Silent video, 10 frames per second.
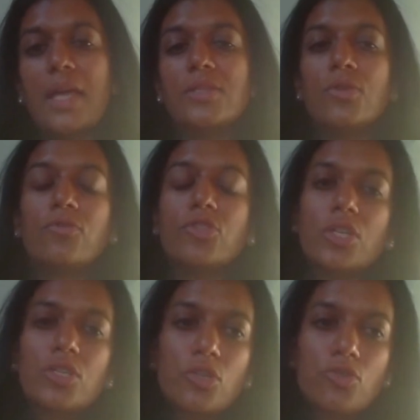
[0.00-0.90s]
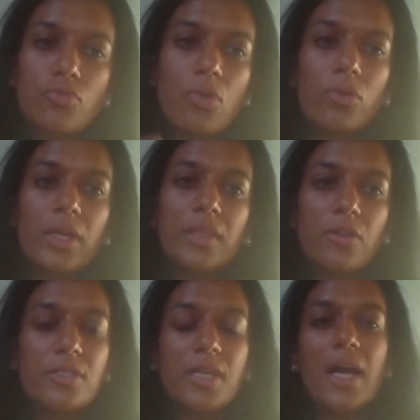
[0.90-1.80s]
and sort of just controlling
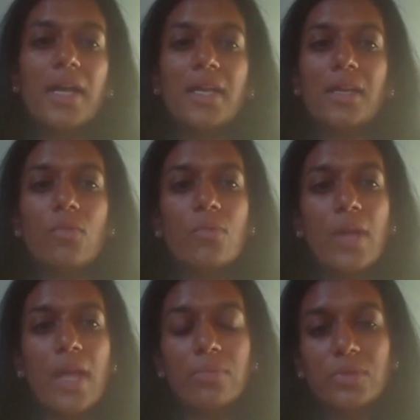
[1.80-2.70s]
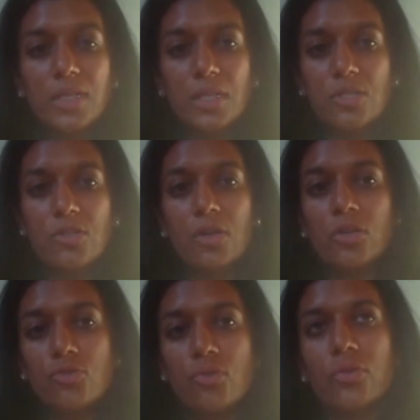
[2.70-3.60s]
their diet, we were able to
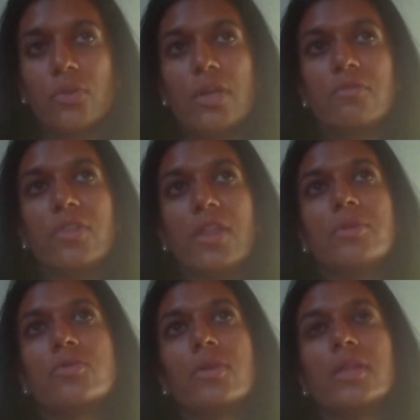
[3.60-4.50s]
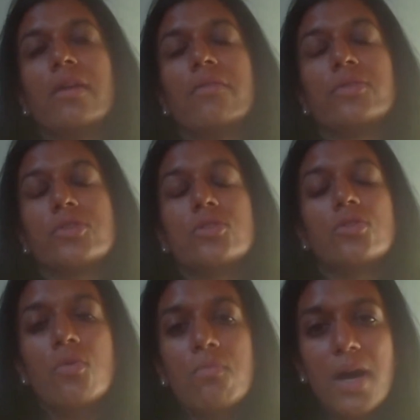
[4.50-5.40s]
control their inflammatory levels
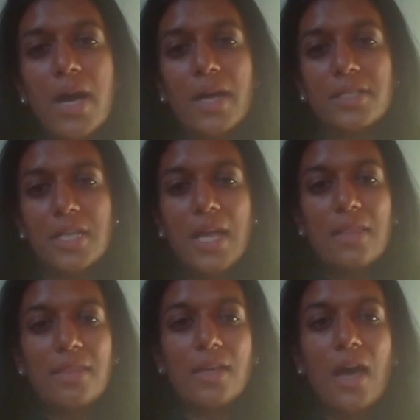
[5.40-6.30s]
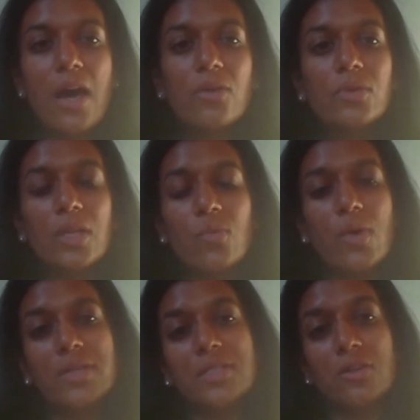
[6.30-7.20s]
so much that not only
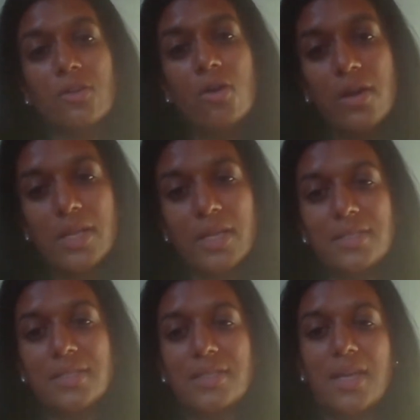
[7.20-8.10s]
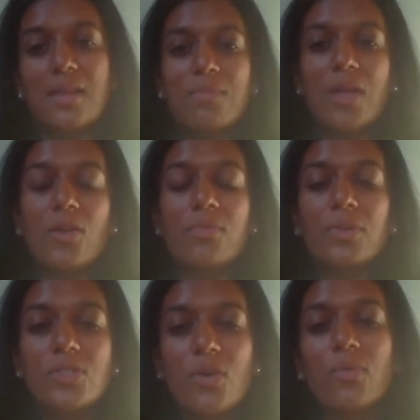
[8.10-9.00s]
was their cardiac disease getting better,
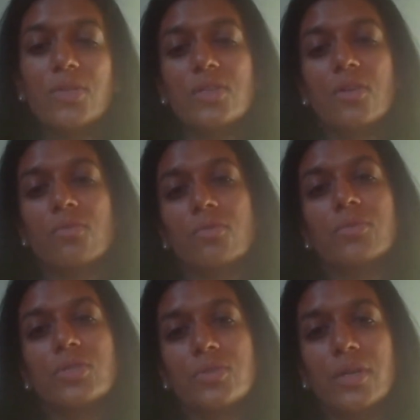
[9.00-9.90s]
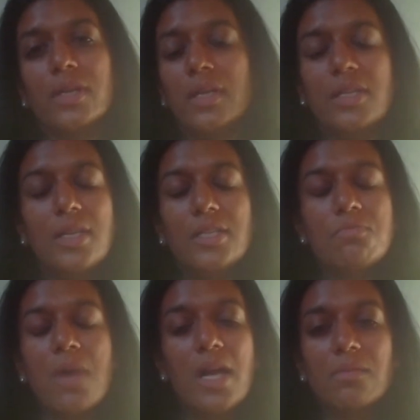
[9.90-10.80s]
but so was their rheumatoid. It's
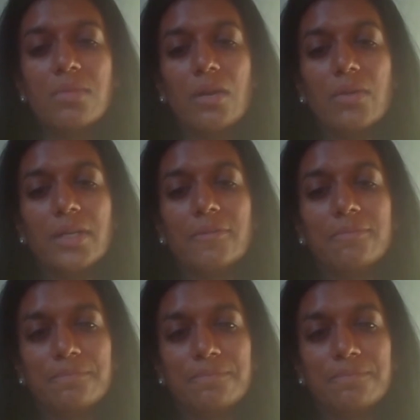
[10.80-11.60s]
mind-blowing.